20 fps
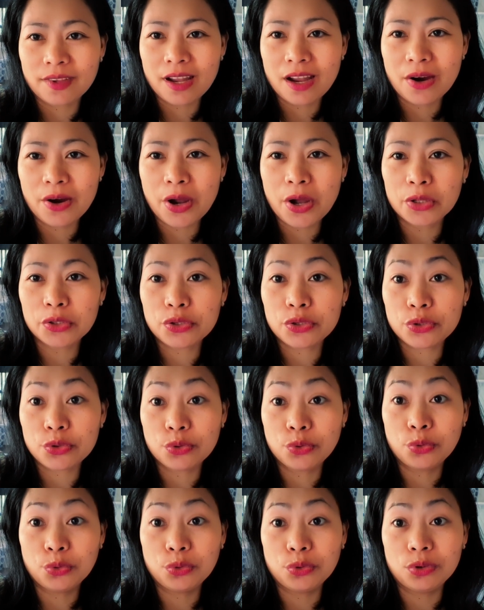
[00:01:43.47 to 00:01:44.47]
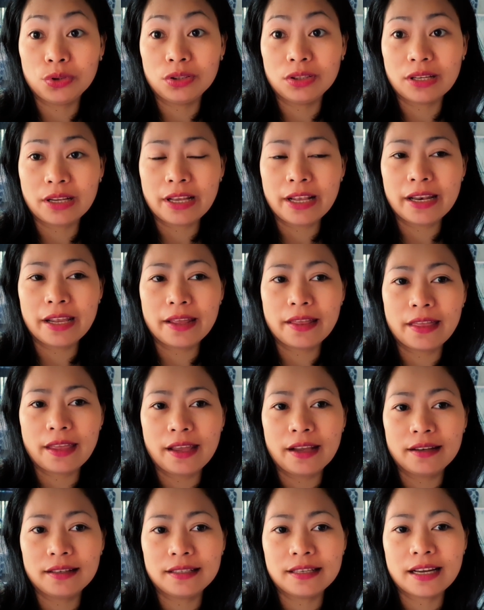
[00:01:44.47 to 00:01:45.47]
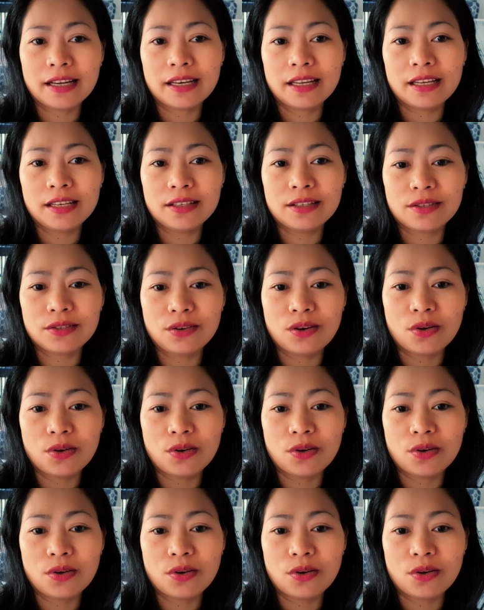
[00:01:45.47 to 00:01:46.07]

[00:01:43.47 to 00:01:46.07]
are at school, and I think Daddy's